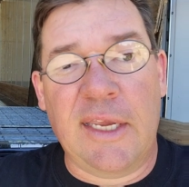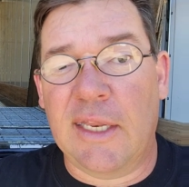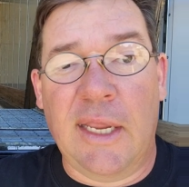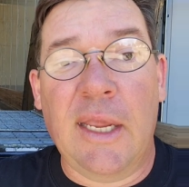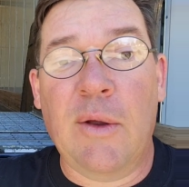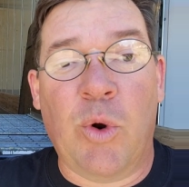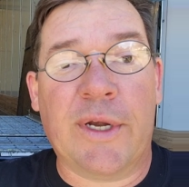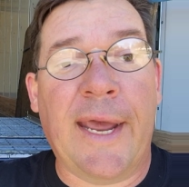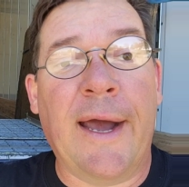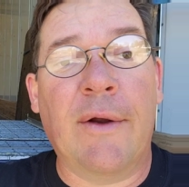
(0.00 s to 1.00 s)
think, and it, it
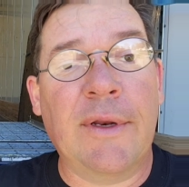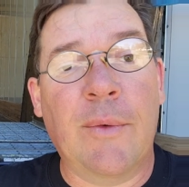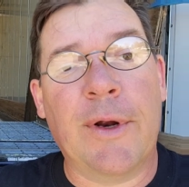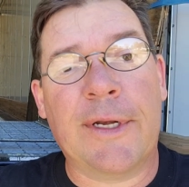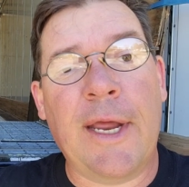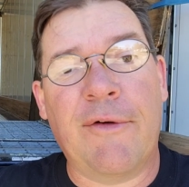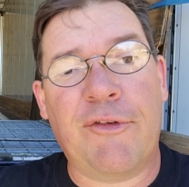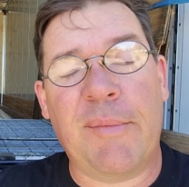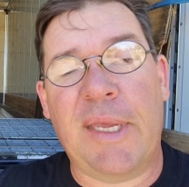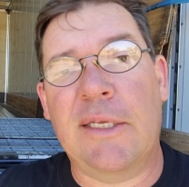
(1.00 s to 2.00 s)
worked out. It worked out
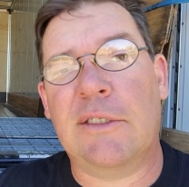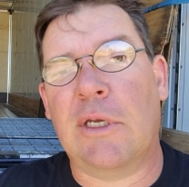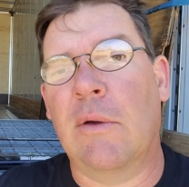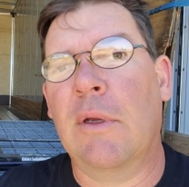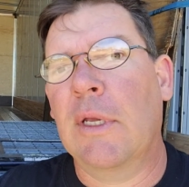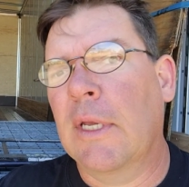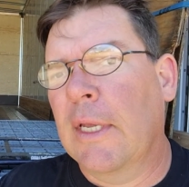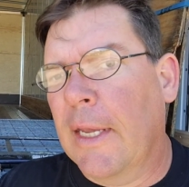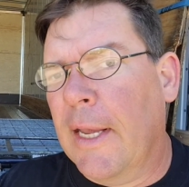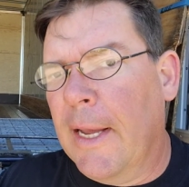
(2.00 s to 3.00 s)
for me. So,
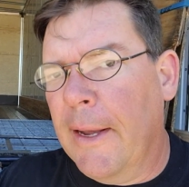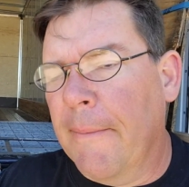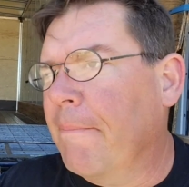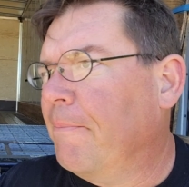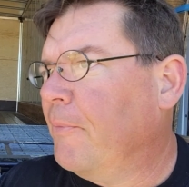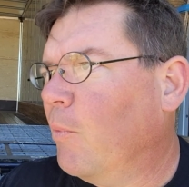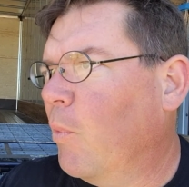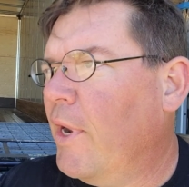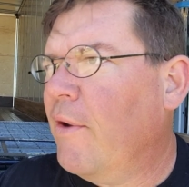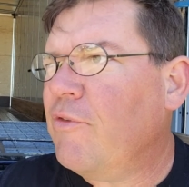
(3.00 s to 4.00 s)
um,
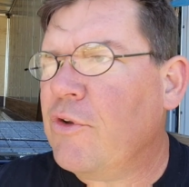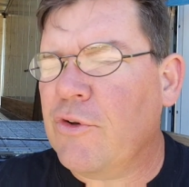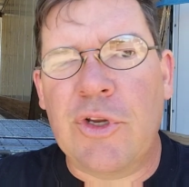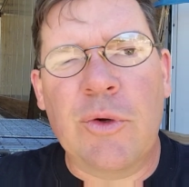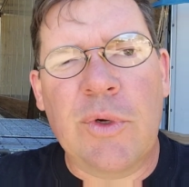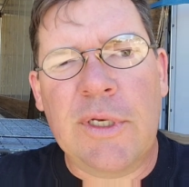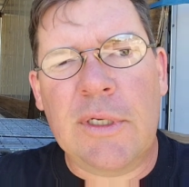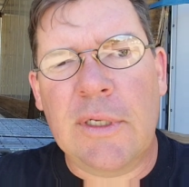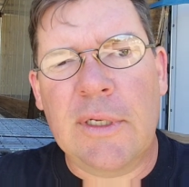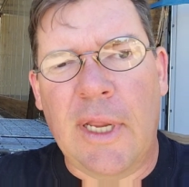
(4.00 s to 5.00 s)
whatever you're
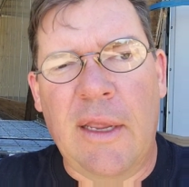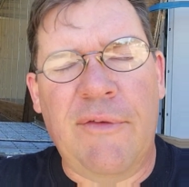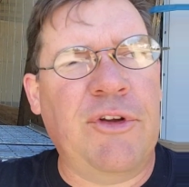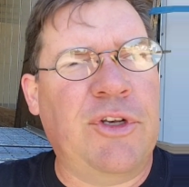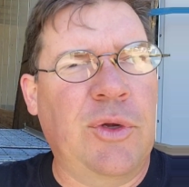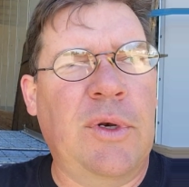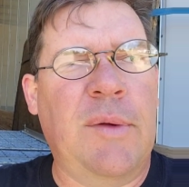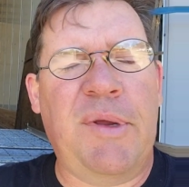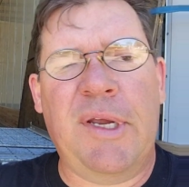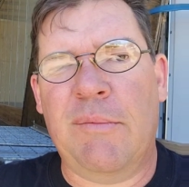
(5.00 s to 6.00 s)
doing, if you're
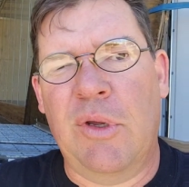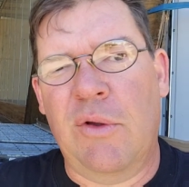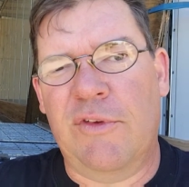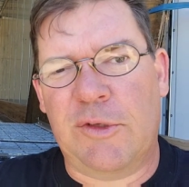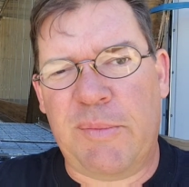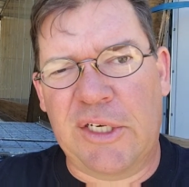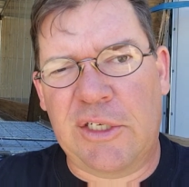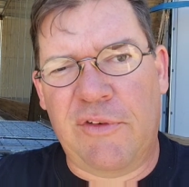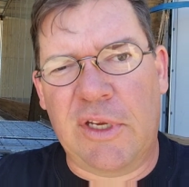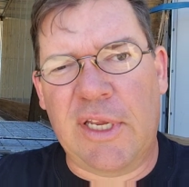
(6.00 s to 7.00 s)
doing a big move,
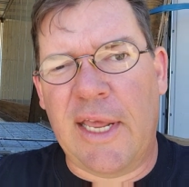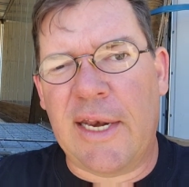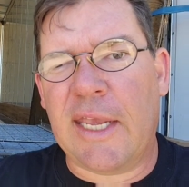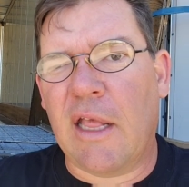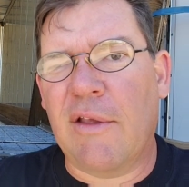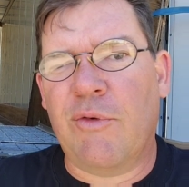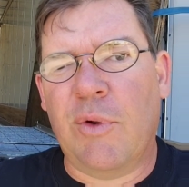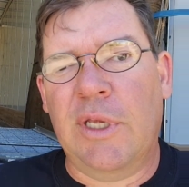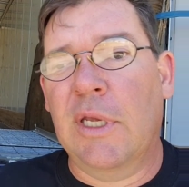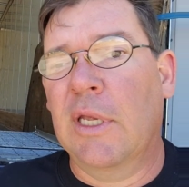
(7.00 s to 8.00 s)
especially if you're getting out of
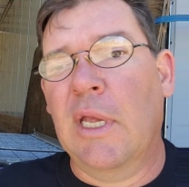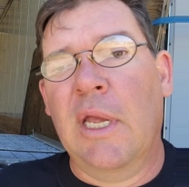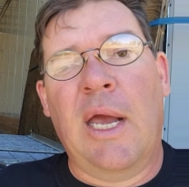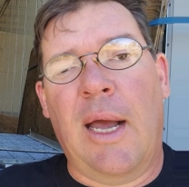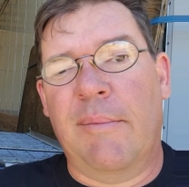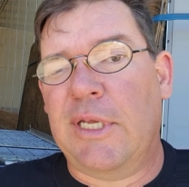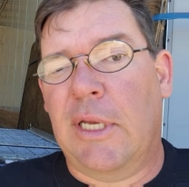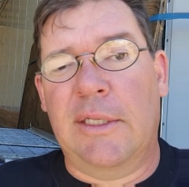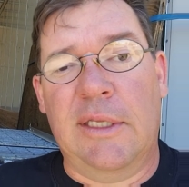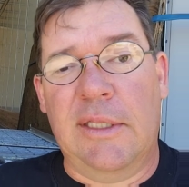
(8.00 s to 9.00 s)
California, I'm
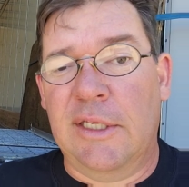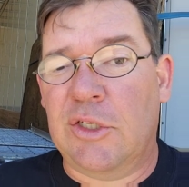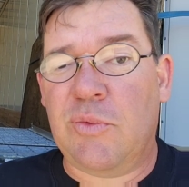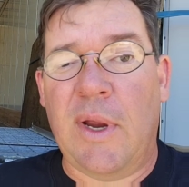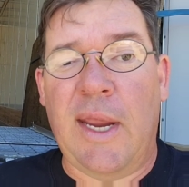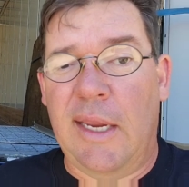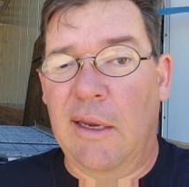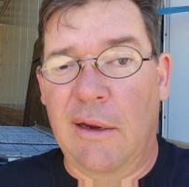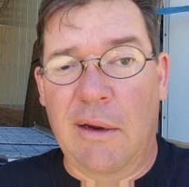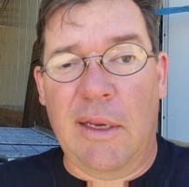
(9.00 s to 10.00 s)
telling you, this right
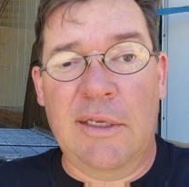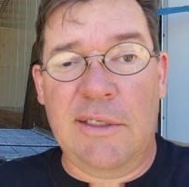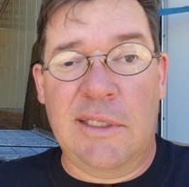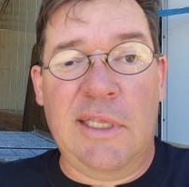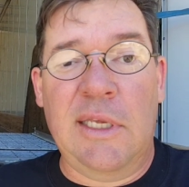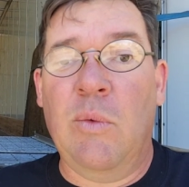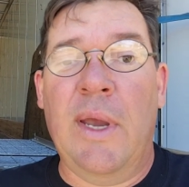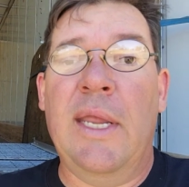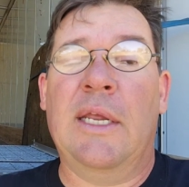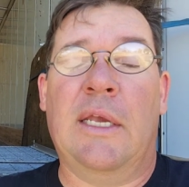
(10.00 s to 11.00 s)
here is the
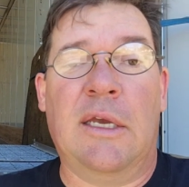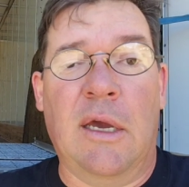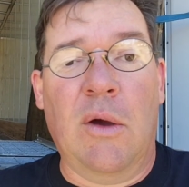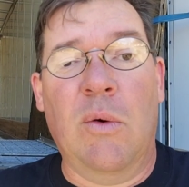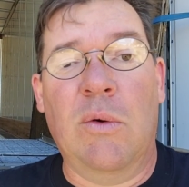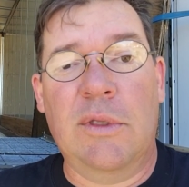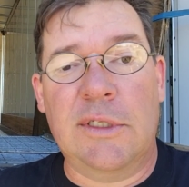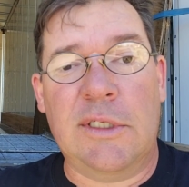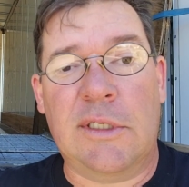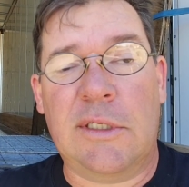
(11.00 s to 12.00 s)
way to go.
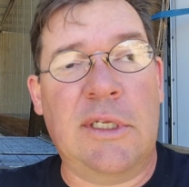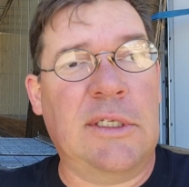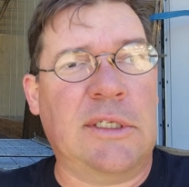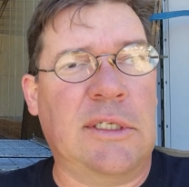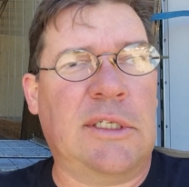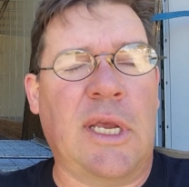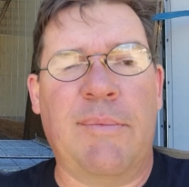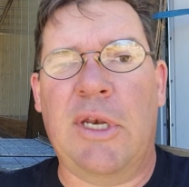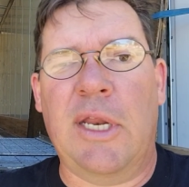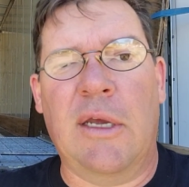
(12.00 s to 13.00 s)
This is this is
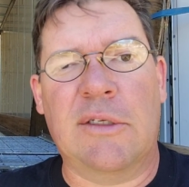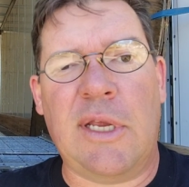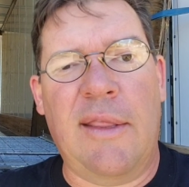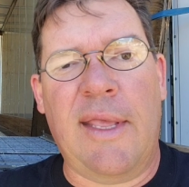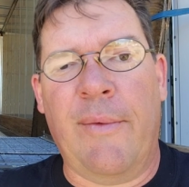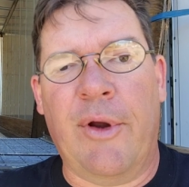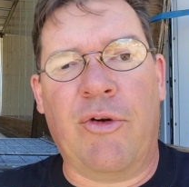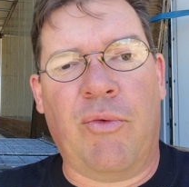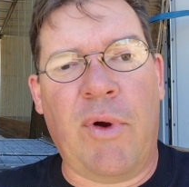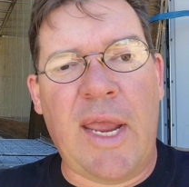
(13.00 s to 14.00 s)
something else. Eh, they were
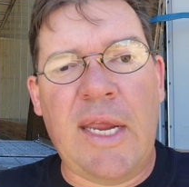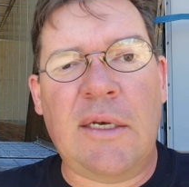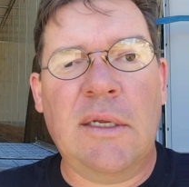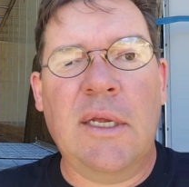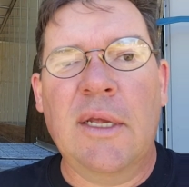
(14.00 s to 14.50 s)
great.